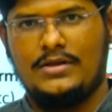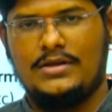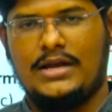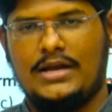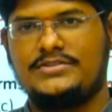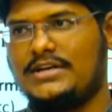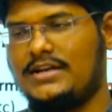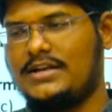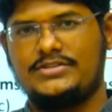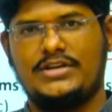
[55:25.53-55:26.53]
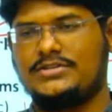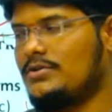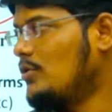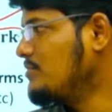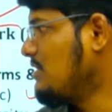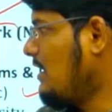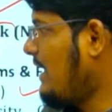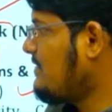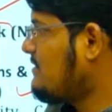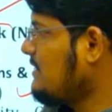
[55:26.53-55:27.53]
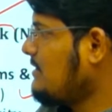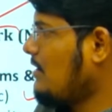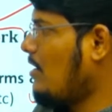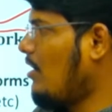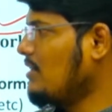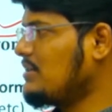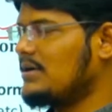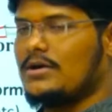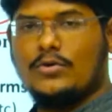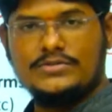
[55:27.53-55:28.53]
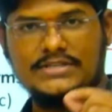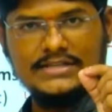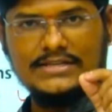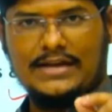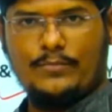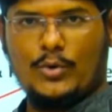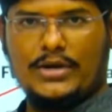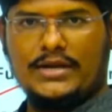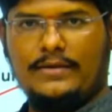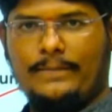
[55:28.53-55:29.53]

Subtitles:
and General Education Council. Like that, all the councils are important.